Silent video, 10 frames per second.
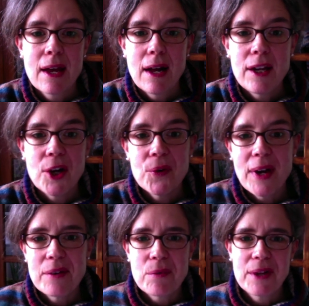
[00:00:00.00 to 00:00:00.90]
Hello
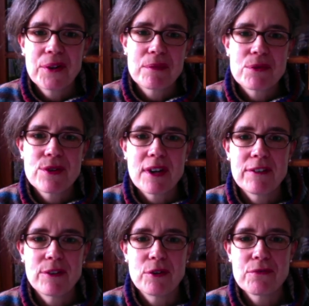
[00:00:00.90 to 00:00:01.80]
and welcome to our
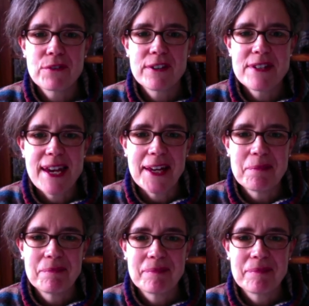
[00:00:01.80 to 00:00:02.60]
thought for the day.